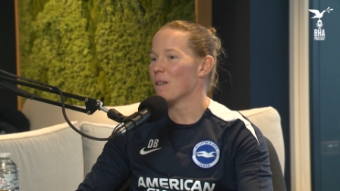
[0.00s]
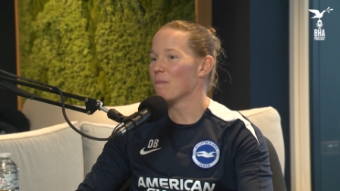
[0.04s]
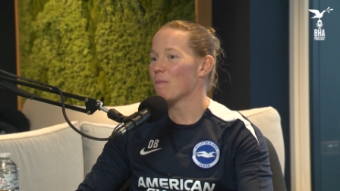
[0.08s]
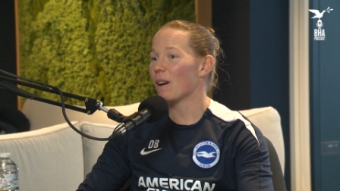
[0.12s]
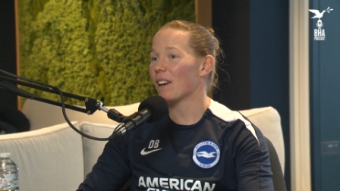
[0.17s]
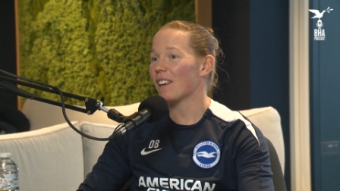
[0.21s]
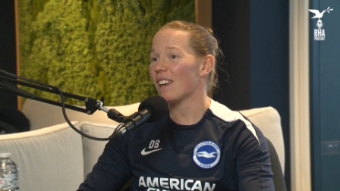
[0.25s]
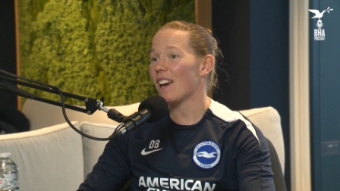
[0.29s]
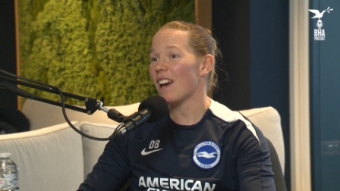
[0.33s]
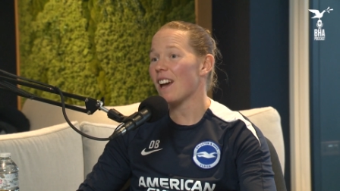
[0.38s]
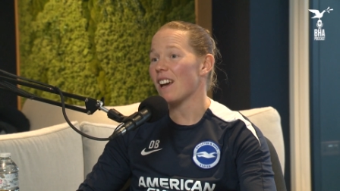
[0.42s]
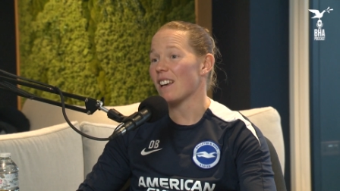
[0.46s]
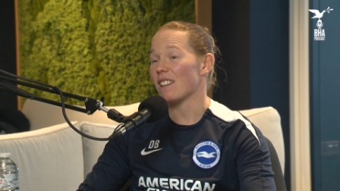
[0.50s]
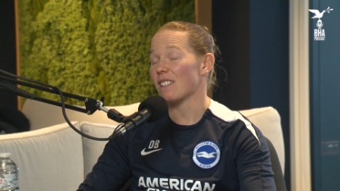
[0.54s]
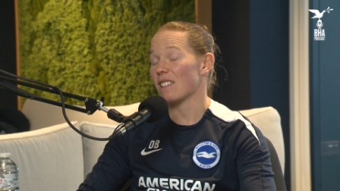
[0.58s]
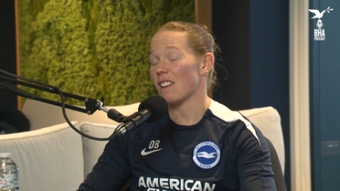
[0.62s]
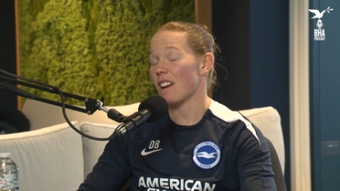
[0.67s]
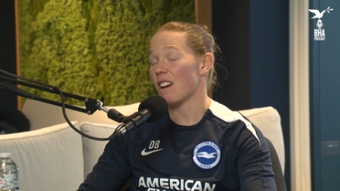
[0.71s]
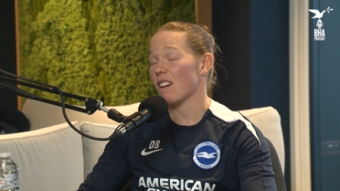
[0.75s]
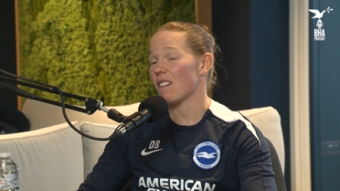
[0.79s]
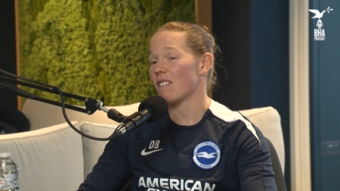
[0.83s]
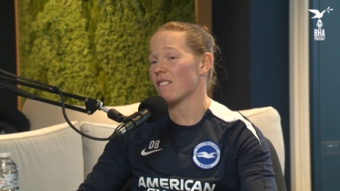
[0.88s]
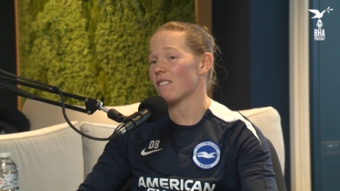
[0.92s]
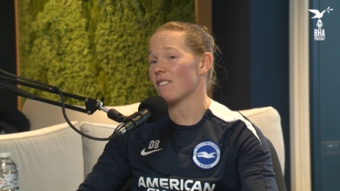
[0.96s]
But yeah,
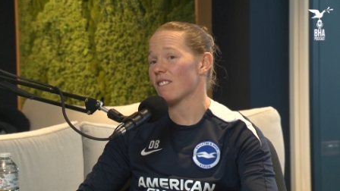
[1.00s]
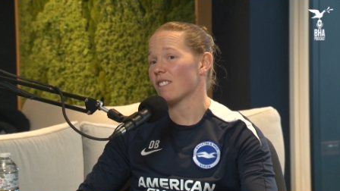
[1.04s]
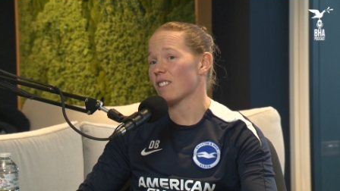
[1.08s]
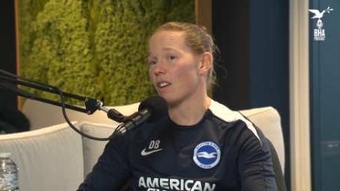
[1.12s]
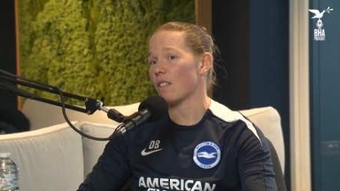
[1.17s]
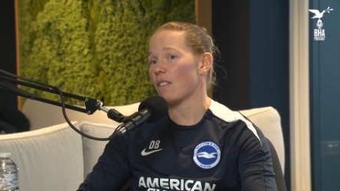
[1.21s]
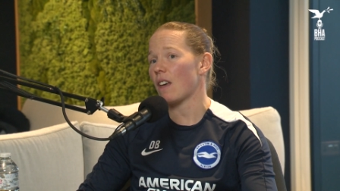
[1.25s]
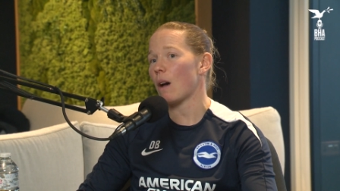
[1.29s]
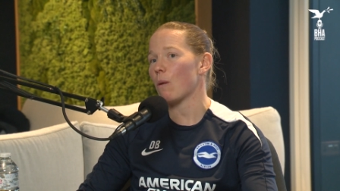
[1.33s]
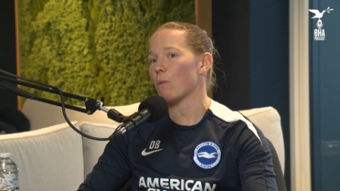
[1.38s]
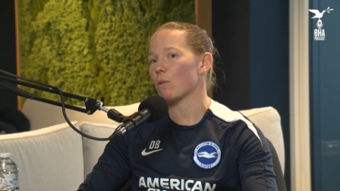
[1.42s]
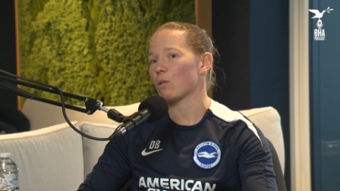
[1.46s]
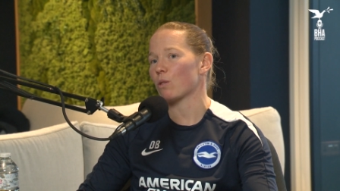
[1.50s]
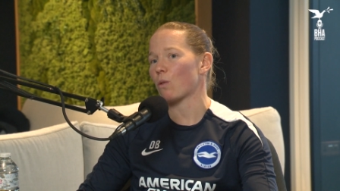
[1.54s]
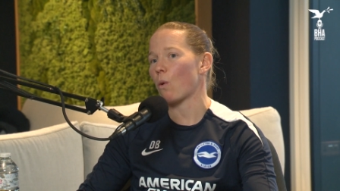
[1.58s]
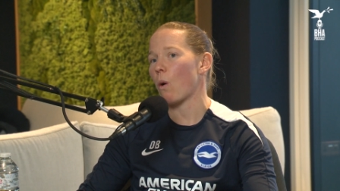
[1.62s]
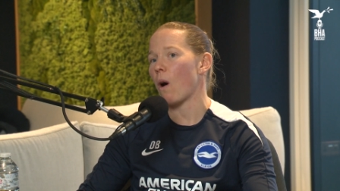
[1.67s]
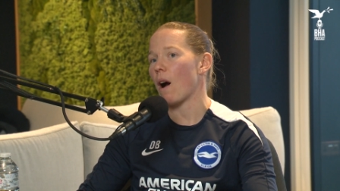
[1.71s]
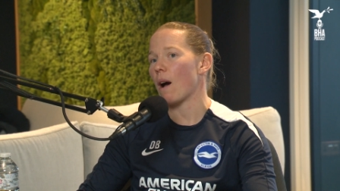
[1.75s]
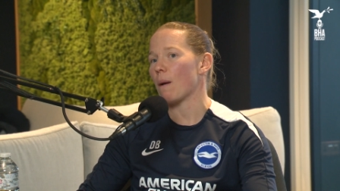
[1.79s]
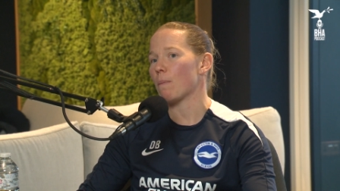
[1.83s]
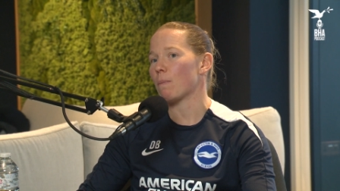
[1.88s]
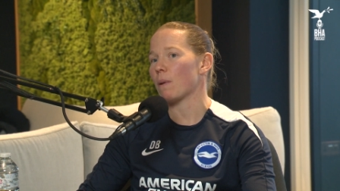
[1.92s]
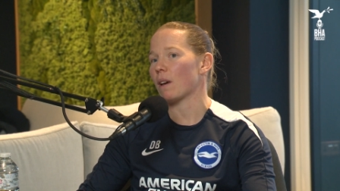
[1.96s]
so that was
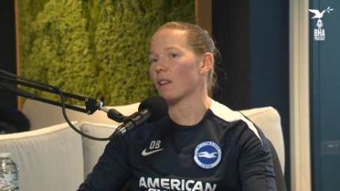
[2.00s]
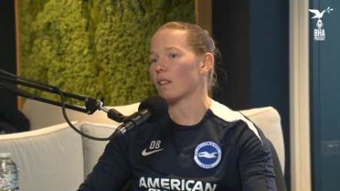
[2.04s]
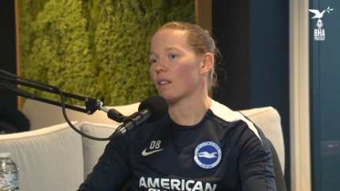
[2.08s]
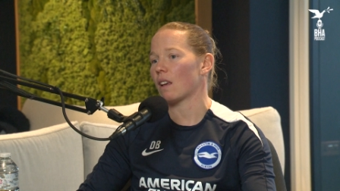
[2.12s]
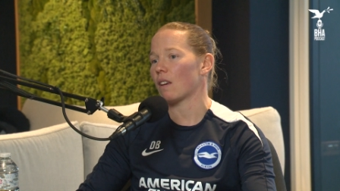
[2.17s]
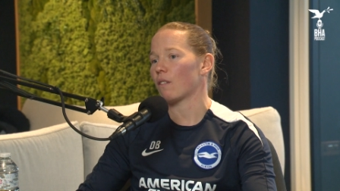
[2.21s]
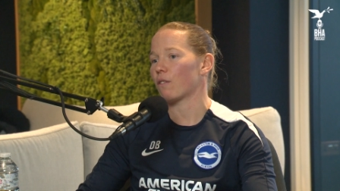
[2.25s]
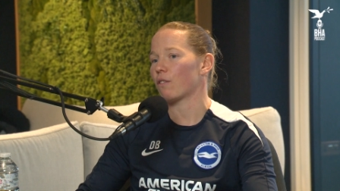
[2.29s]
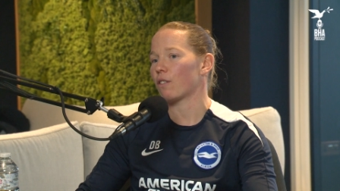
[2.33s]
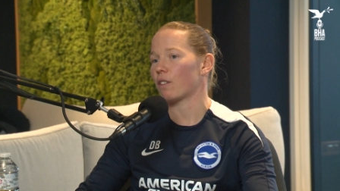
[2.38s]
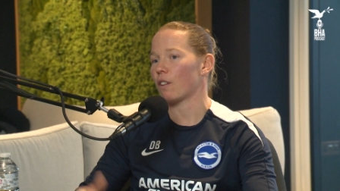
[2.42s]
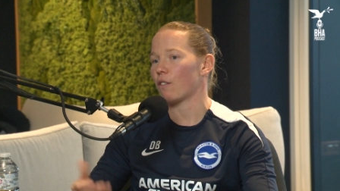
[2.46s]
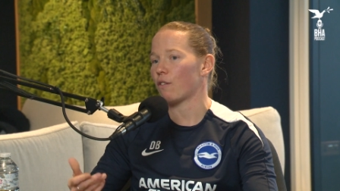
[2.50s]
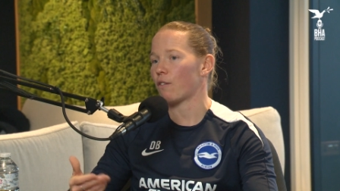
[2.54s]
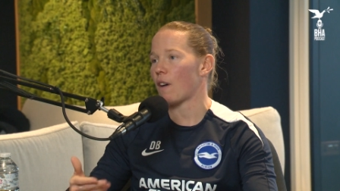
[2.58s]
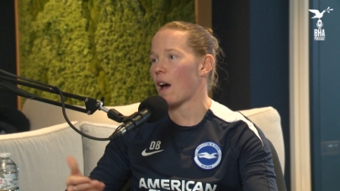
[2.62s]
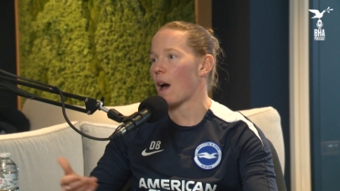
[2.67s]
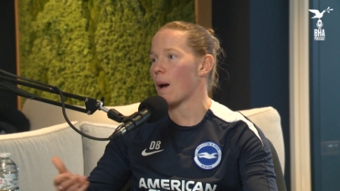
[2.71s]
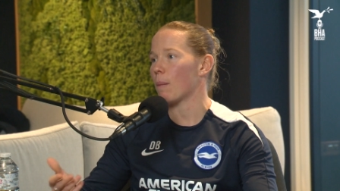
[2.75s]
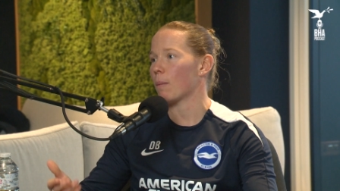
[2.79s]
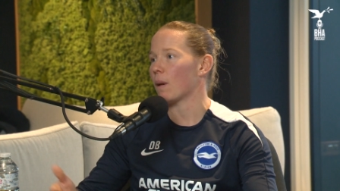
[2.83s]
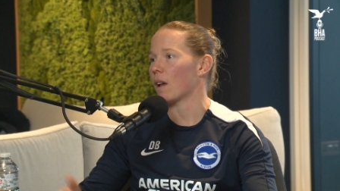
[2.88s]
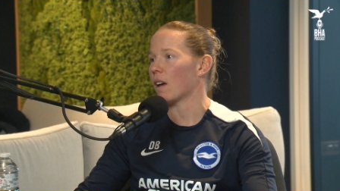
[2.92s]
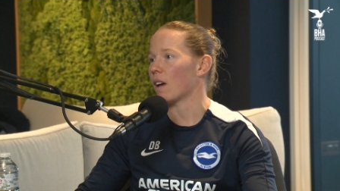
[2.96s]
quite a big thing for the
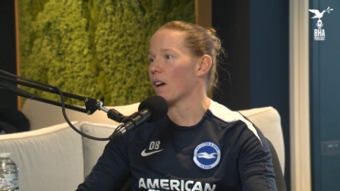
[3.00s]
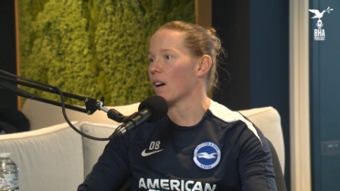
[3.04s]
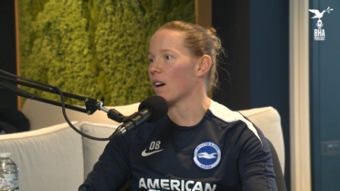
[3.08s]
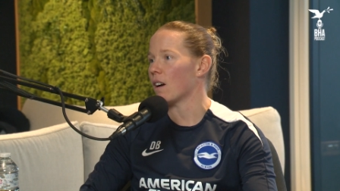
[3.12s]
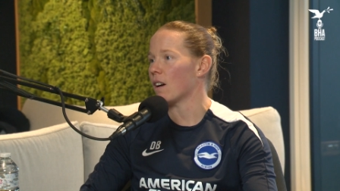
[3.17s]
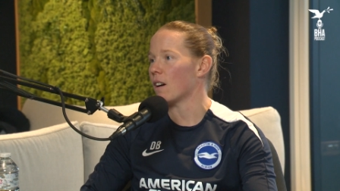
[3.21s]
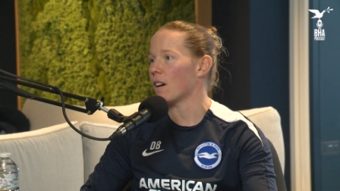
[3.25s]
family.